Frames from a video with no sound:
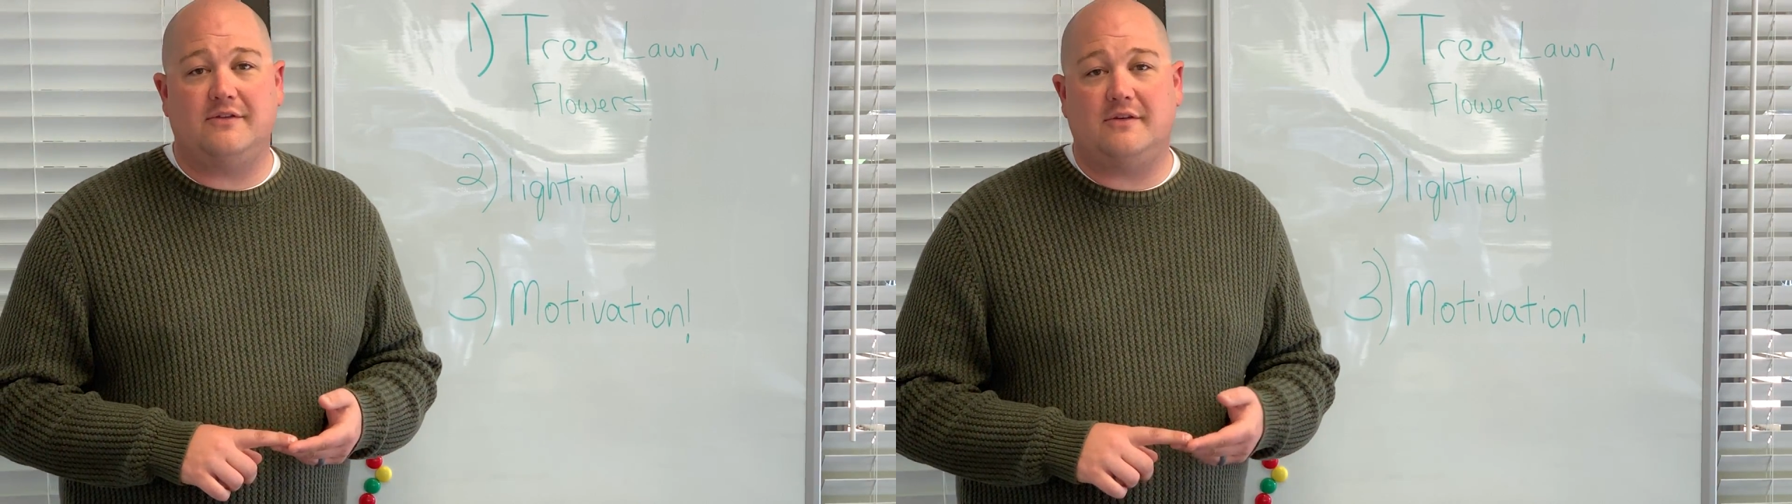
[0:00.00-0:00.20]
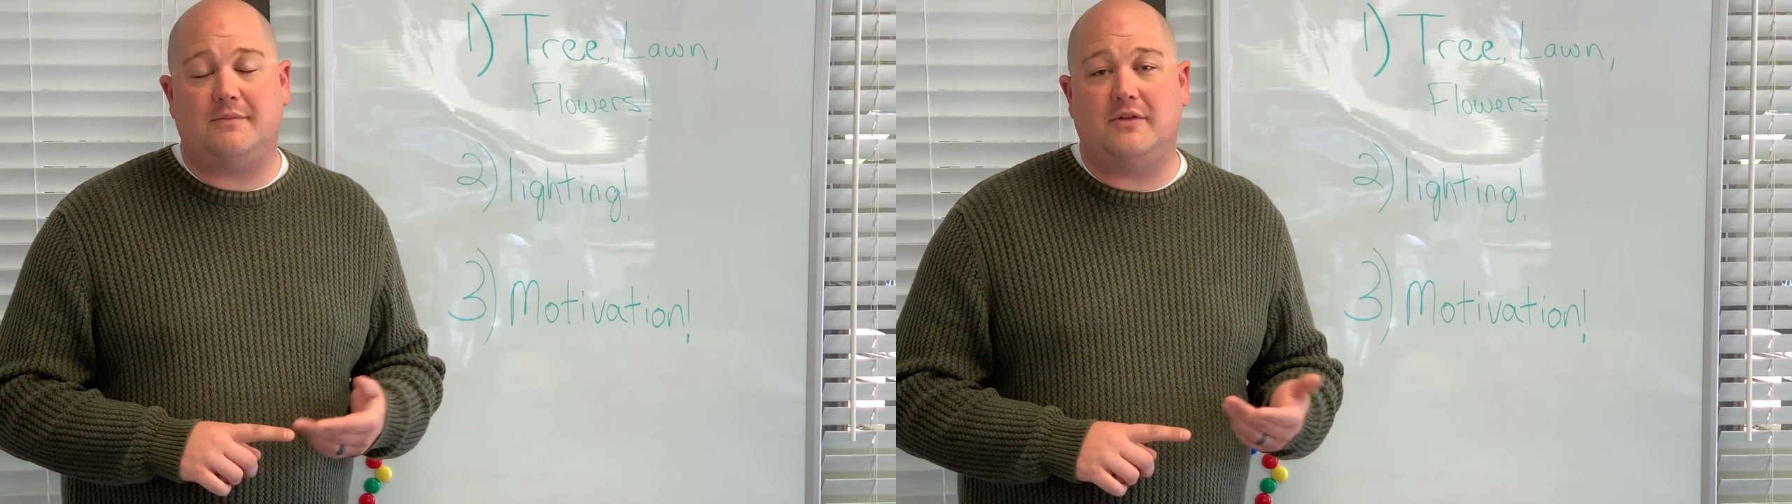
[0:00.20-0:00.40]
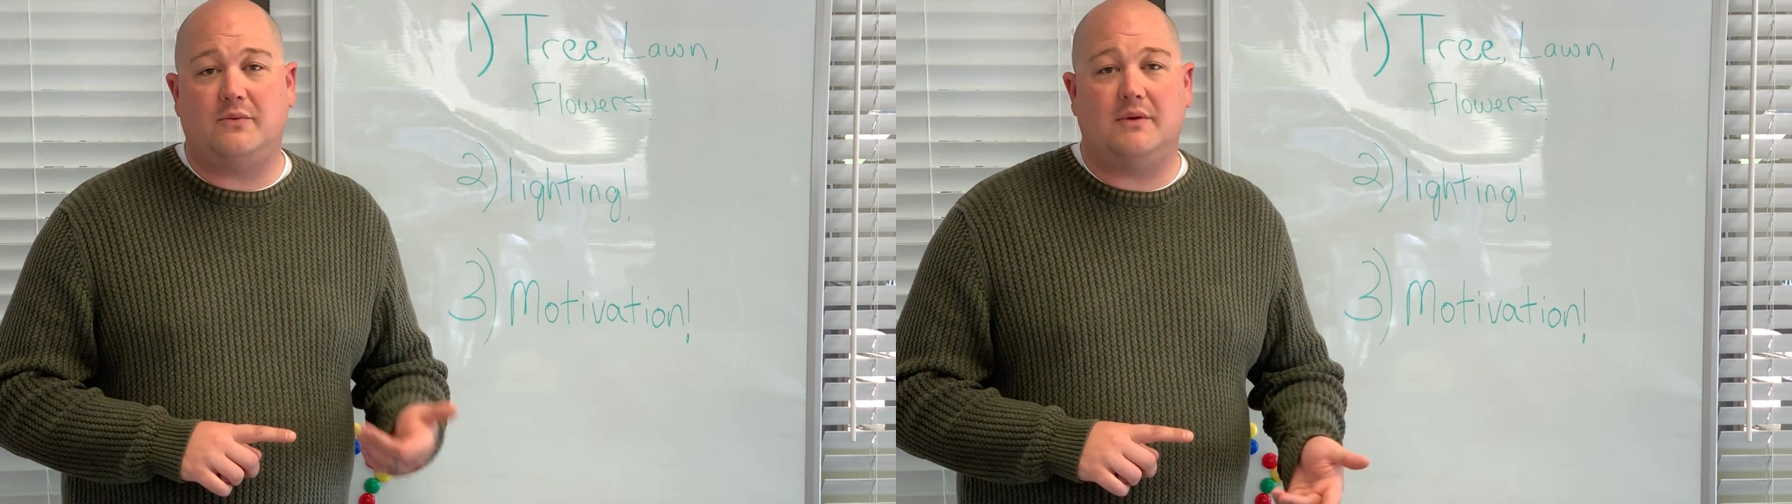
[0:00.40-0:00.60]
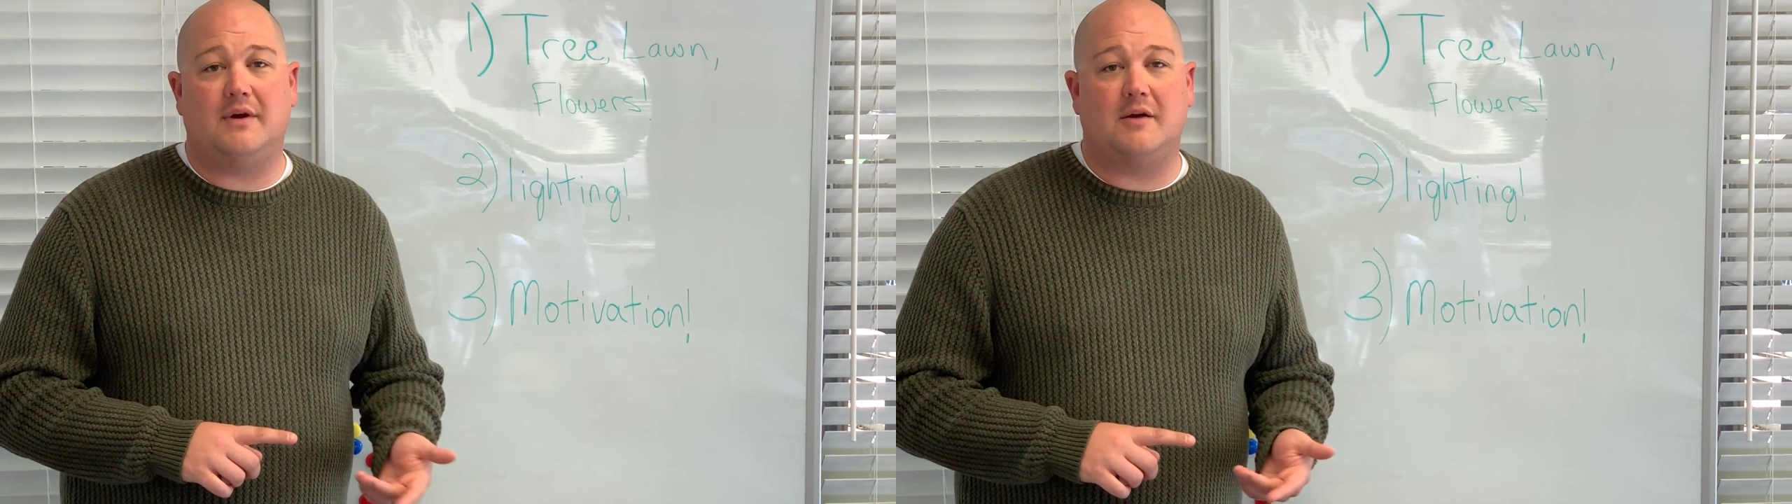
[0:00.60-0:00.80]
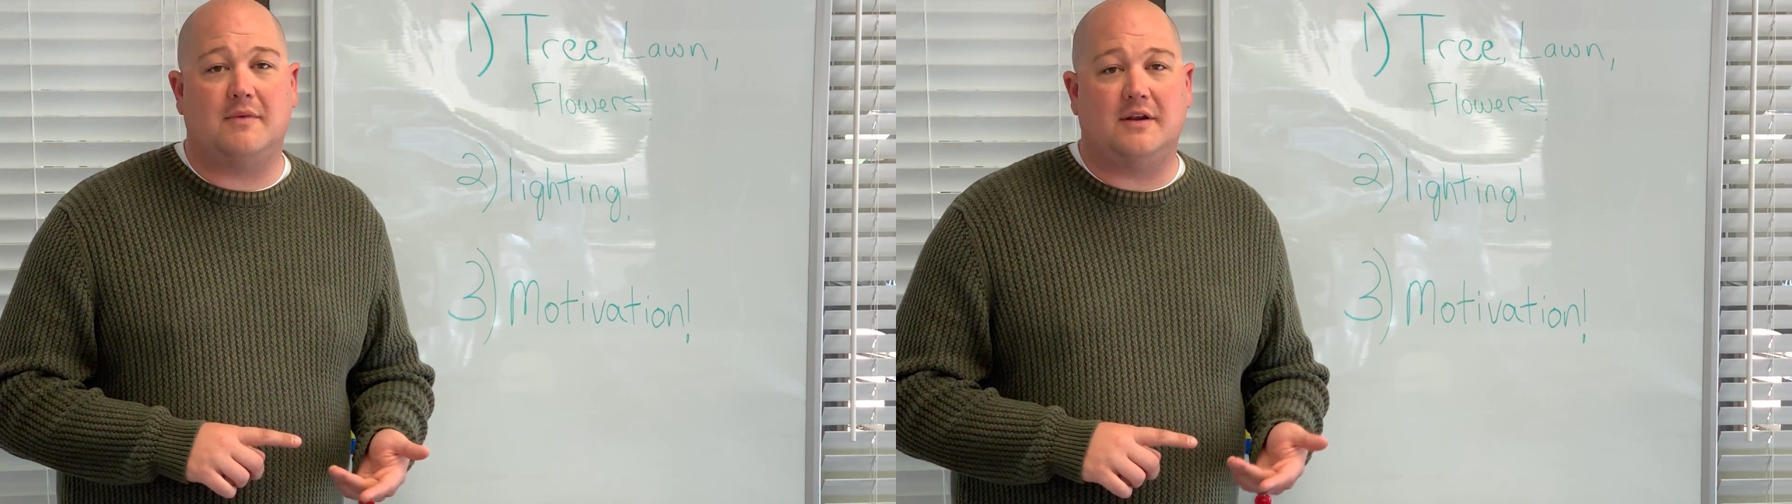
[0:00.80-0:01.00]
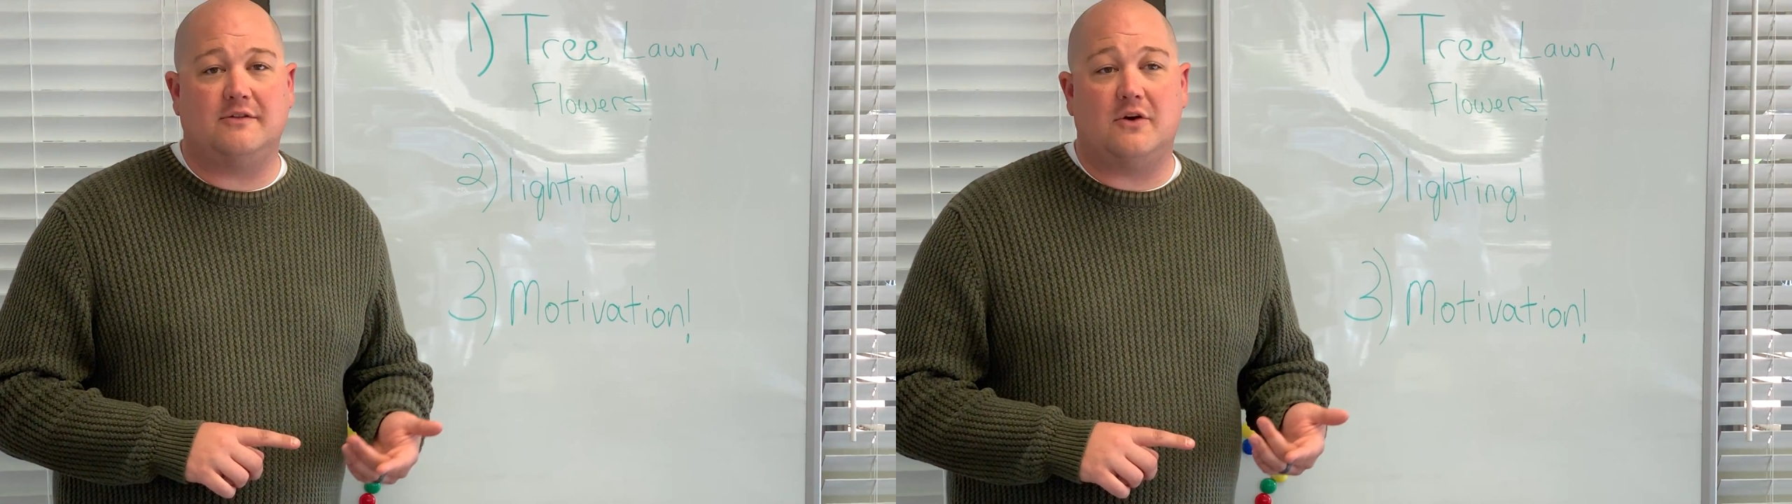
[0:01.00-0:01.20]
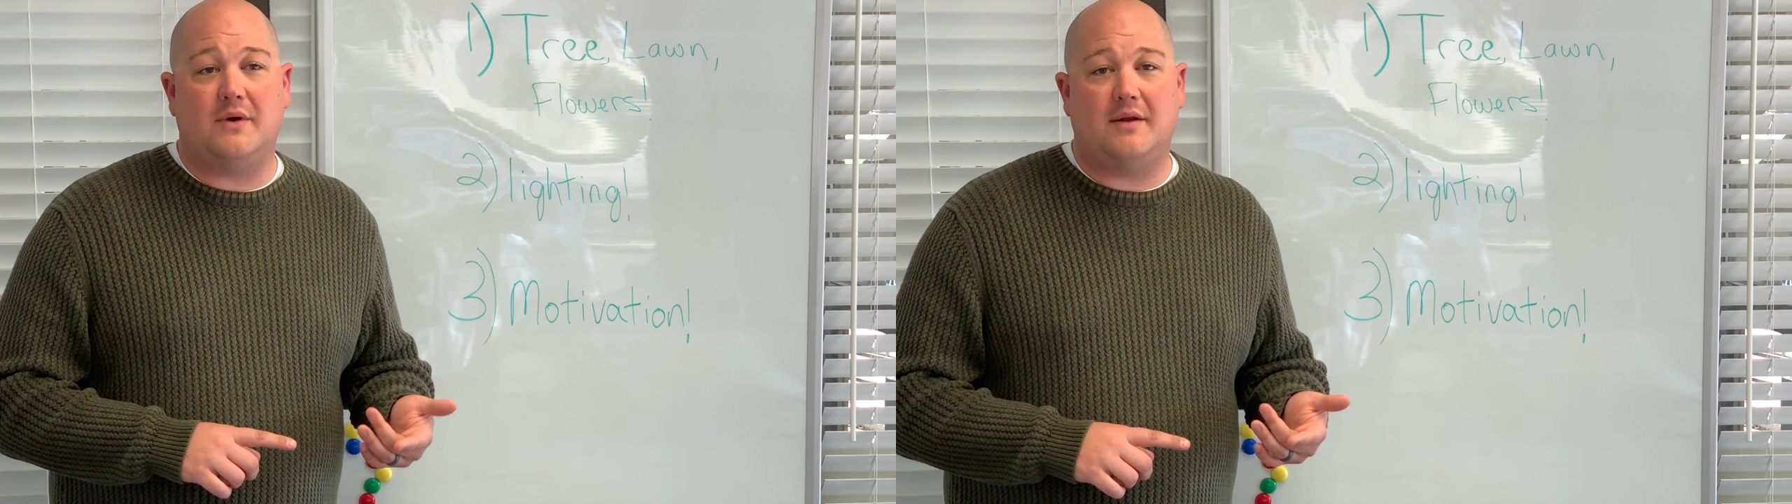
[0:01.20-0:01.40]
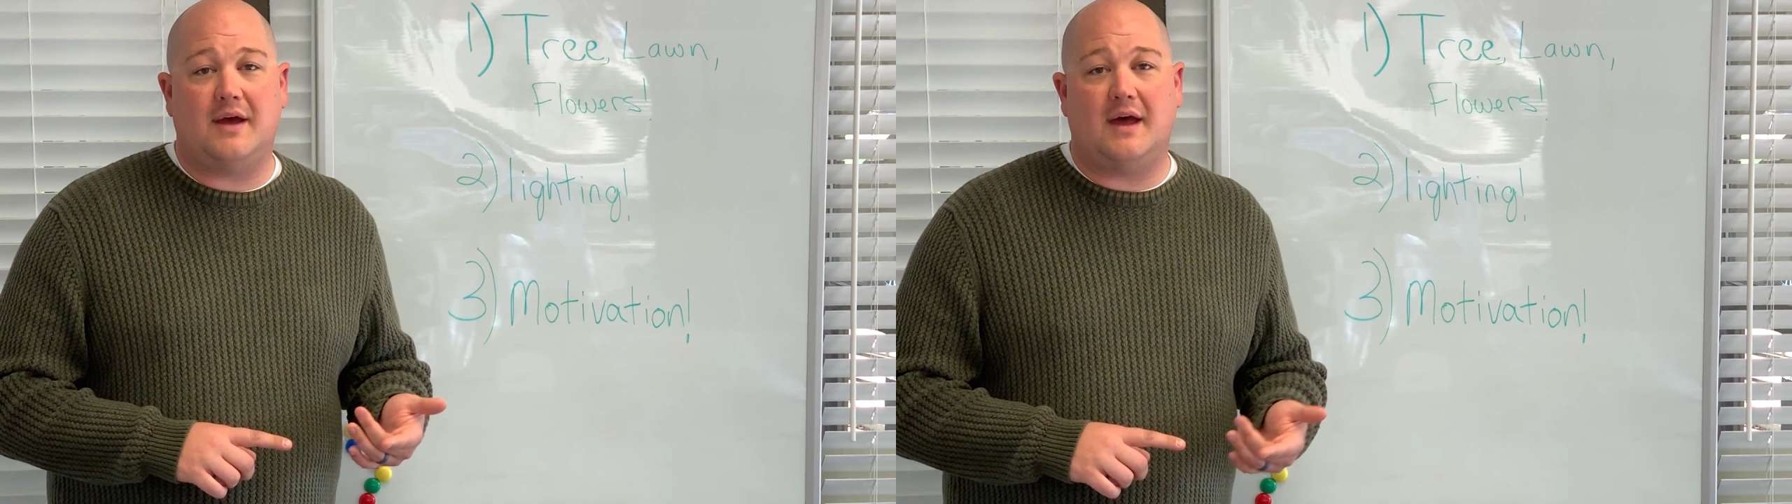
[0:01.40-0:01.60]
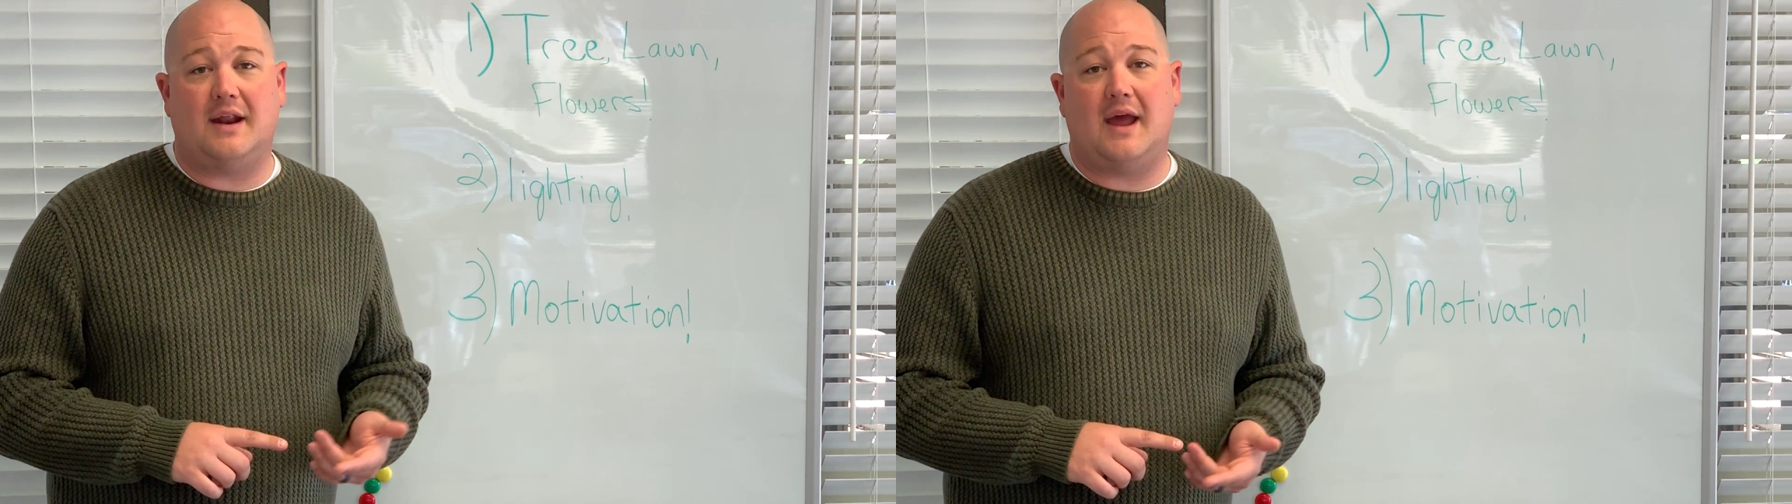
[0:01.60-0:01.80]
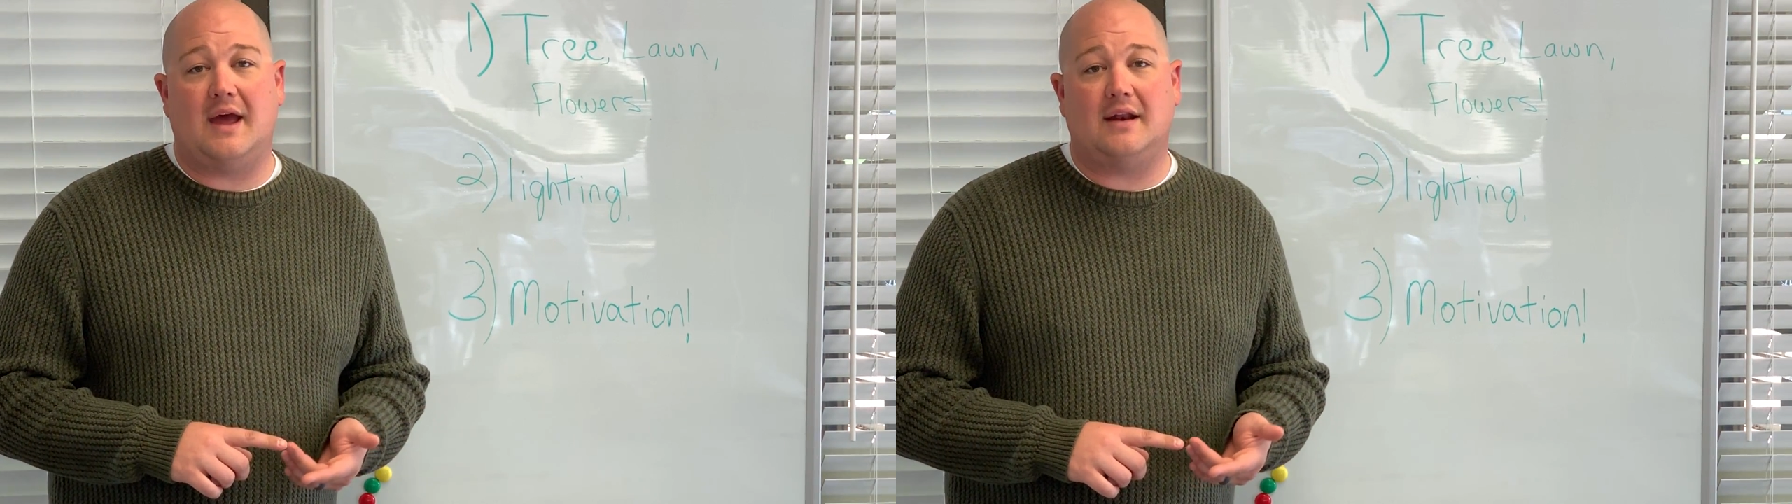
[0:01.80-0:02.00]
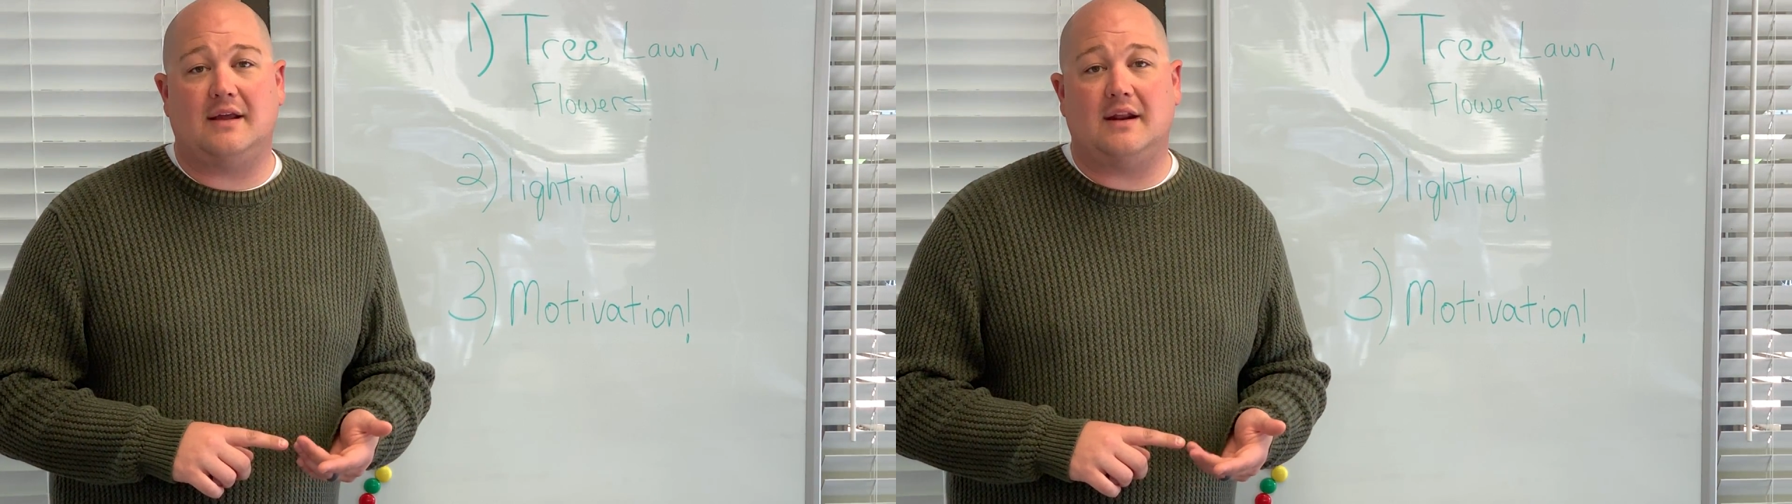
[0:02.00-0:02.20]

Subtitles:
something that we recommend is going ahead and